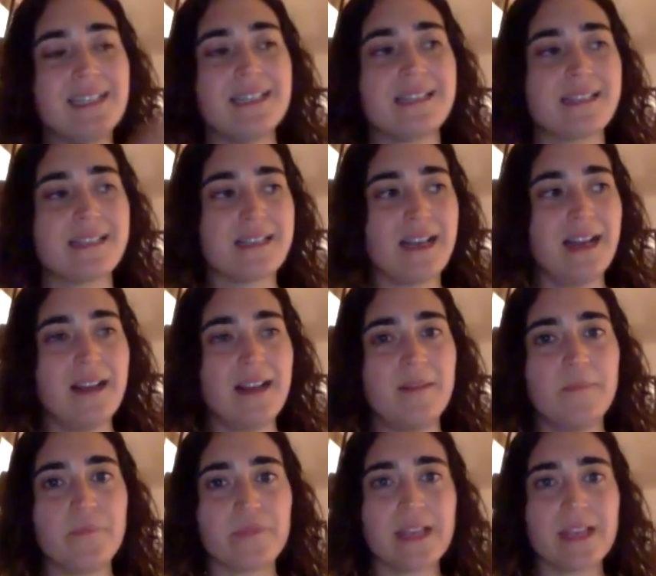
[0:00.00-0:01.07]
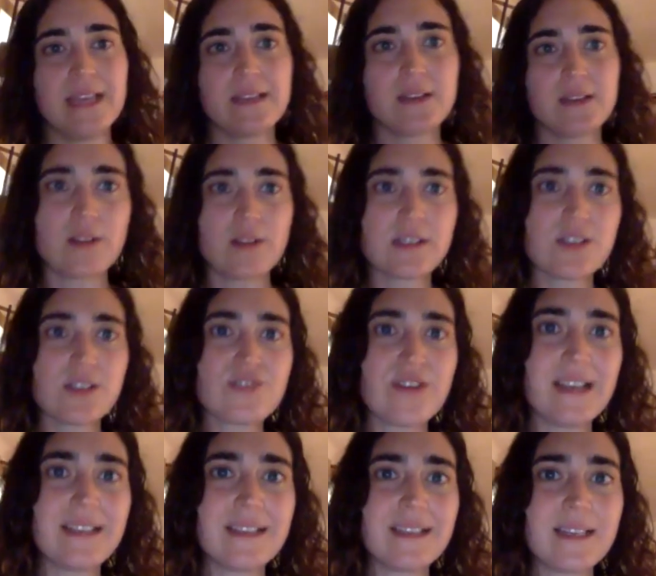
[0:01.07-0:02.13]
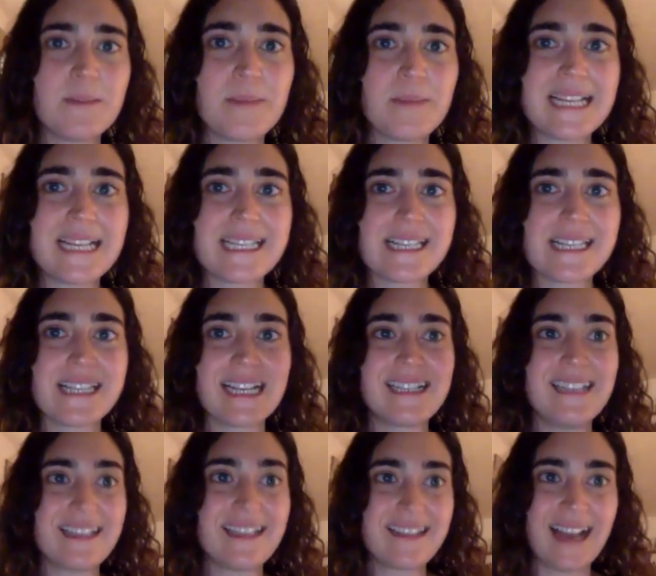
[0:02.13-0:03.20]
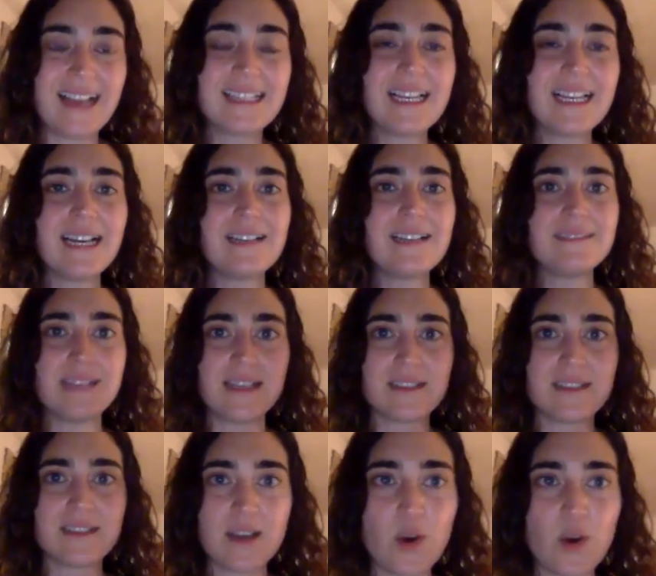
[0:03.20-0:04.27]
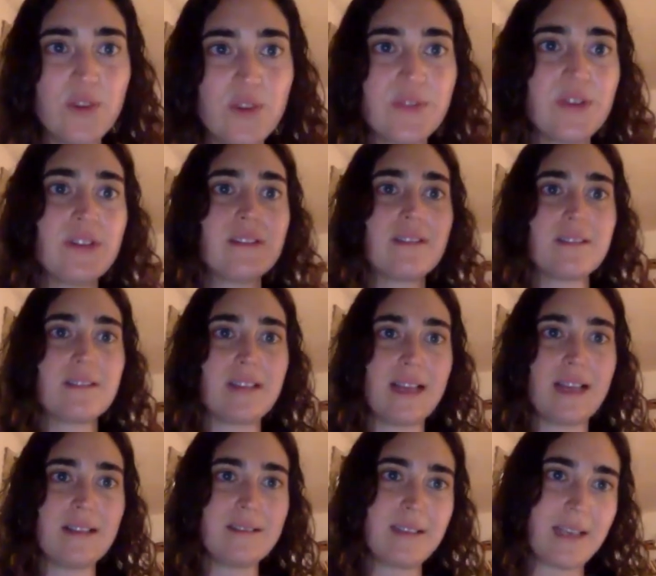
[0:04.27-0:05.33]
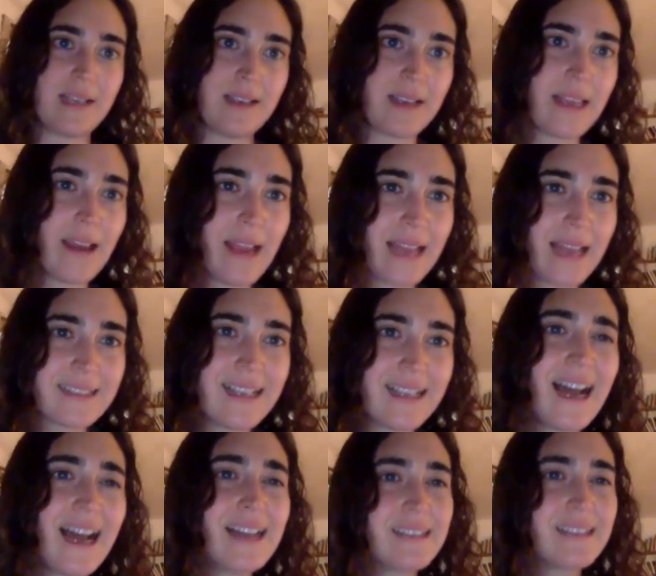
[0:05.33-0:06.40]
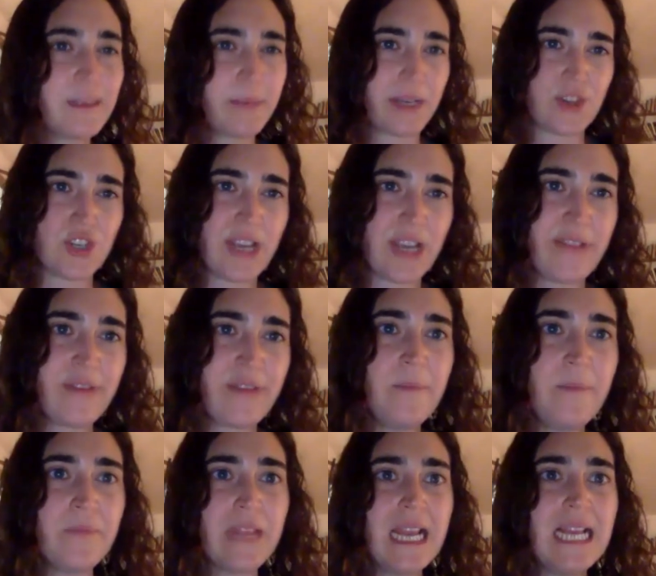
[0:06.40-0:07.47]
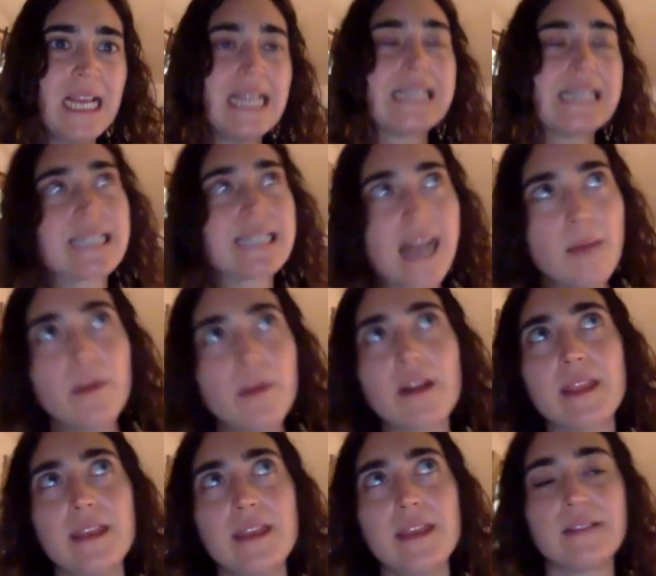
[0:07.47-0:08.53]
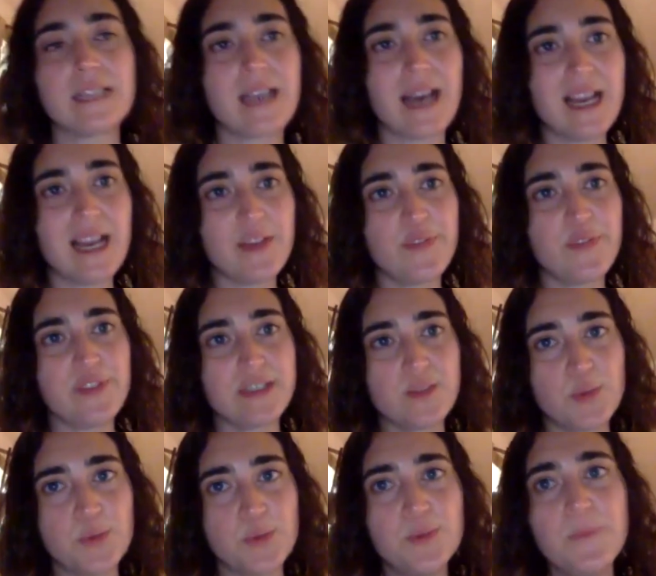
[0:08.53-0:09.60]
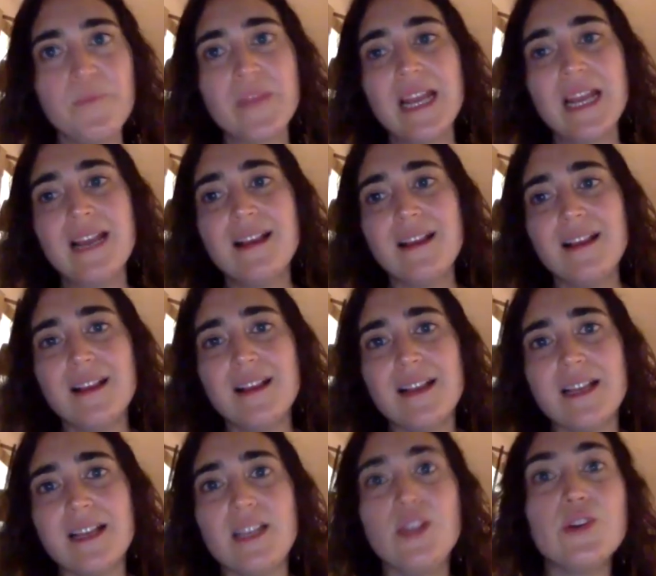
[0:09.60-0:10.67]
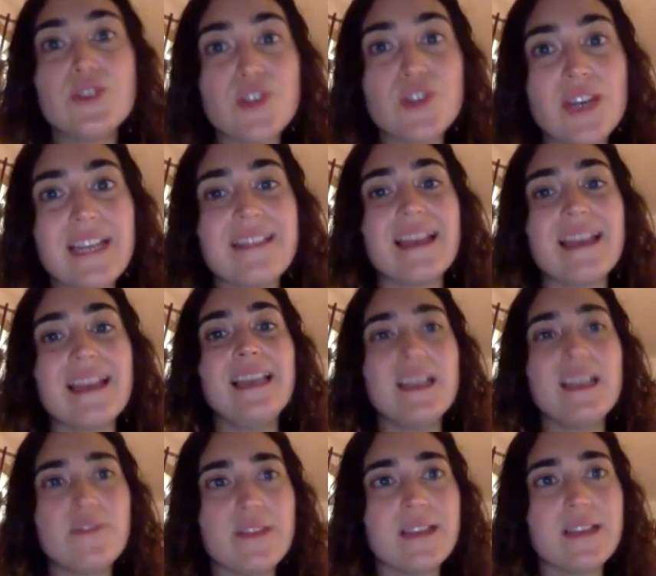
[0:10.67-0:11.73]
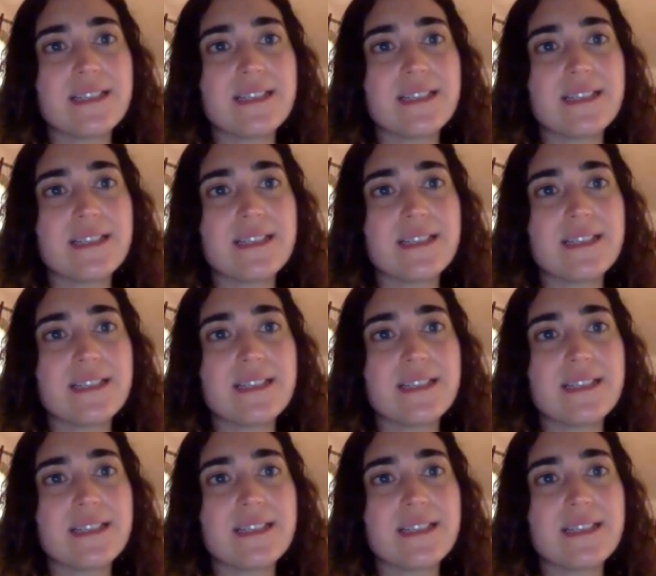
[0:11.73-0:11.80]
is um, in, concentrated in places like Netanya and Rehovot and uh, Kiryat Gat and Beersheba. Some are here in Haifa too usually they live in